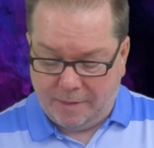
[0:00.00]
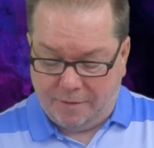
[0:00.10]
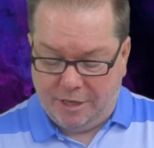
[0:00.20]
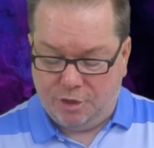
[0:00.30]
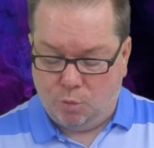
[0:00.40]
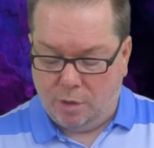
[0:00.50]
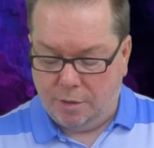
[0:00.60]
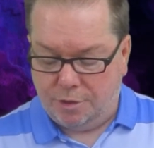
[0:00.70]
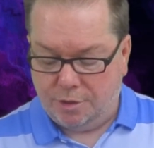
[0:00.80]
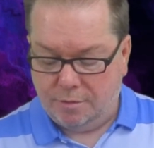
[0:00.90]
These
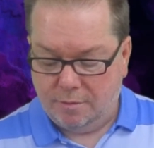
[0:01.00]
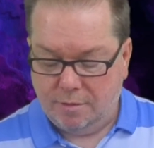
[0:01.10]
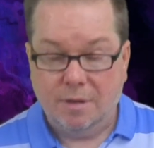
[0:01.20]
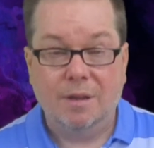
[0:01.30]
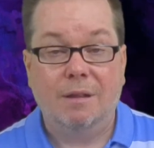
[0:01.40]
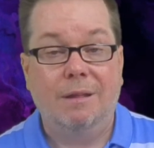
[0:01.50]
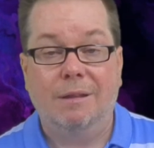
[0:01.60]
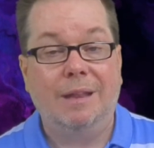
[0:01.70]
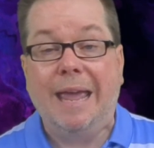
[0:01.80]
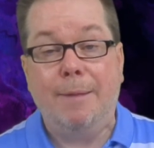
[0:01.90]
words,
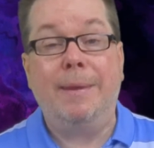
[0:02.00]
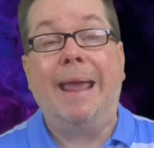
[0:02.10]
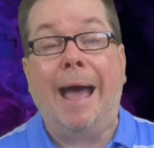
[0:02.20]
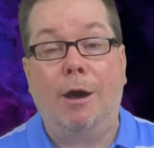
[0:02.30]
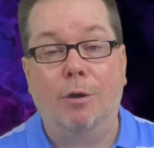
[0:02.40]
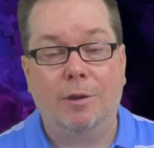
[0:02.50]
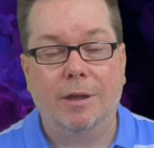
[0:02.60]
let me out.